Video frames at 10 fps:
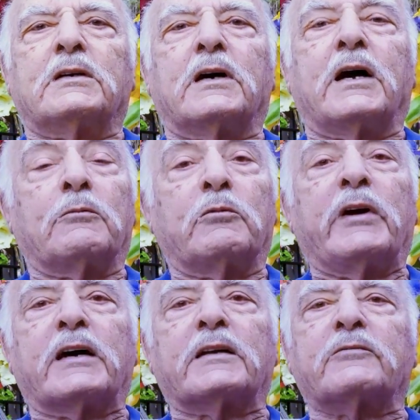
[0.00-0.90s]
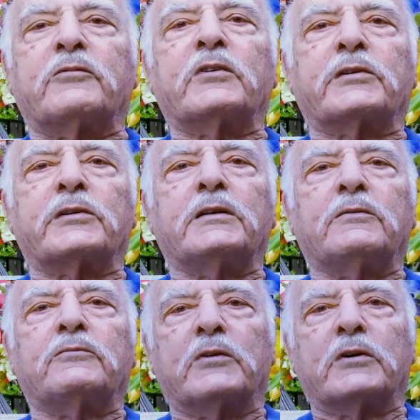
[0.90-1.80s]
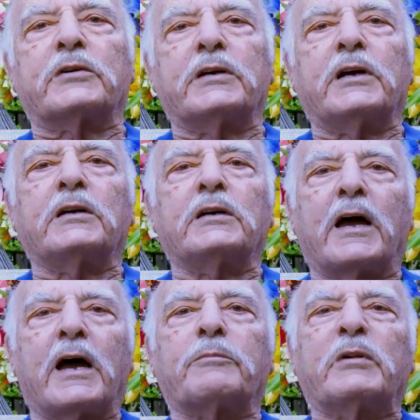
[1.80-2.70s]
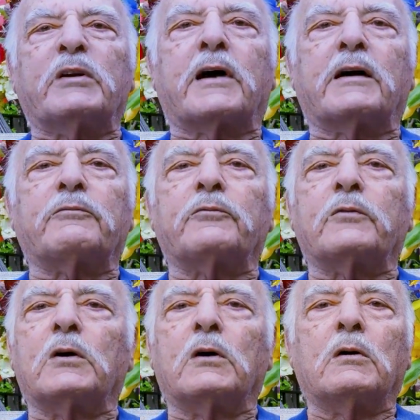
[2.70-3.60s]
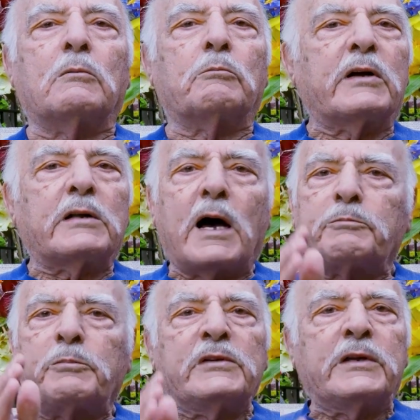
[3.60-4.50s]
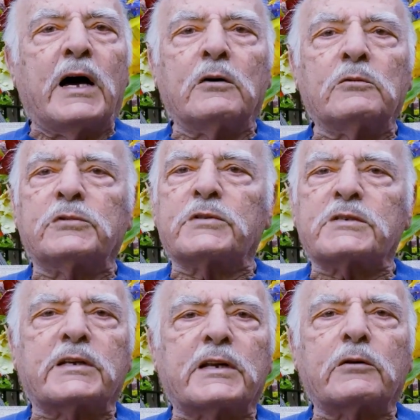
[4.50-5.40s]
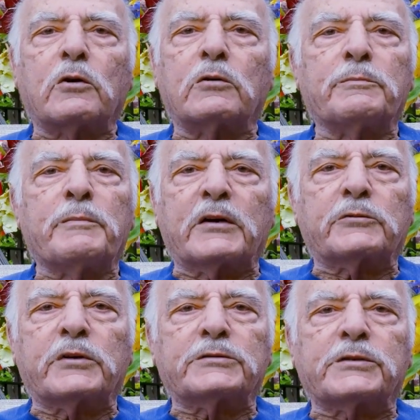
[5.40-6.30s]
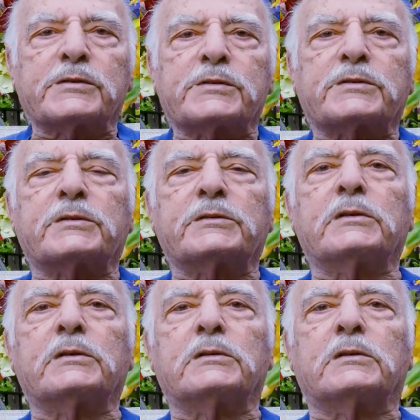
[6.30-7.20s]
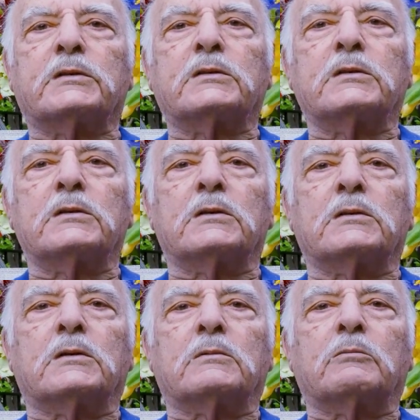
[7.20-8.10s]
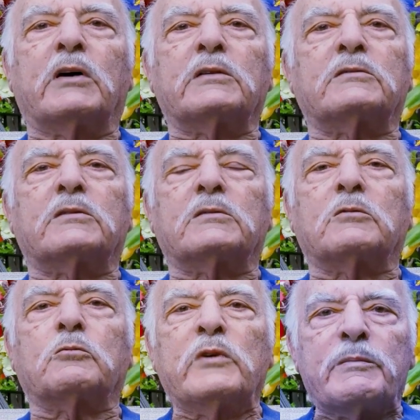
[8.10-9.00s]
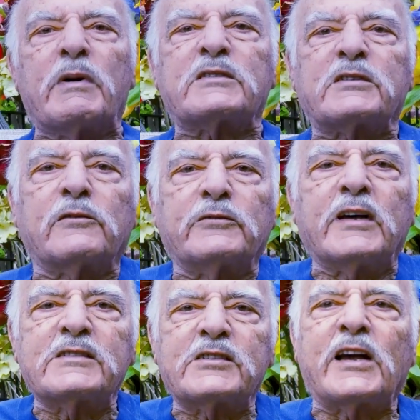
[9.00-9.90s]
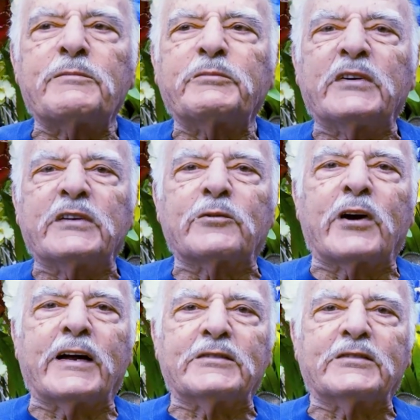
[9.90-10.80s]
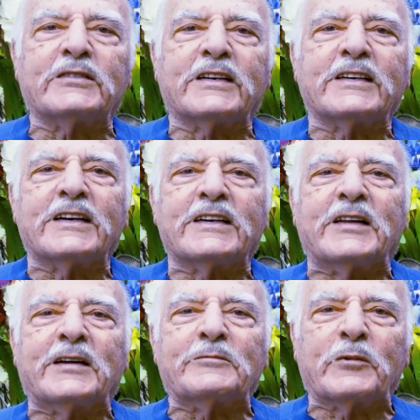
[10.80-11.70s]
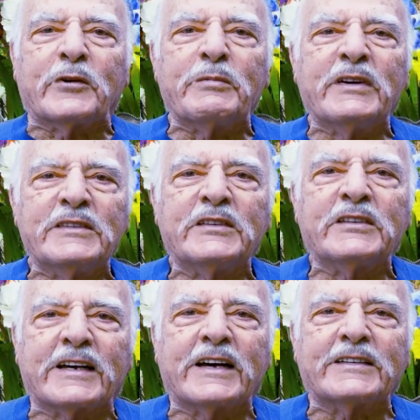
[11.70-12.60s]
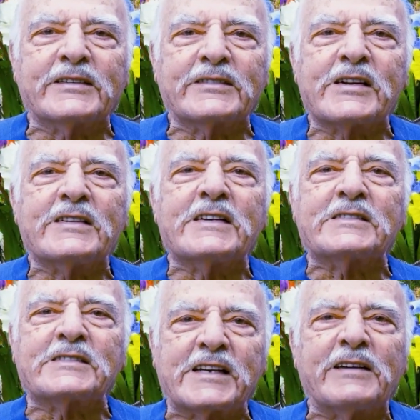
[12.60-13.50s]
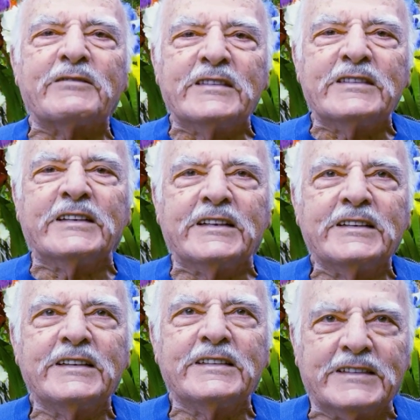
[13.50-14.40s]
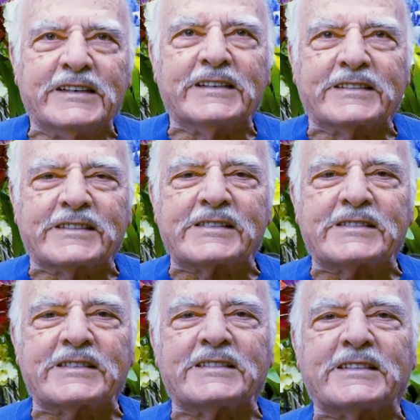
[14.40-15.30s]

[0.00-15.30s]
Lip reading: And we had a very, very happy life. But up and down, just like all marriages. But we must have done something right that we've been together 70 years.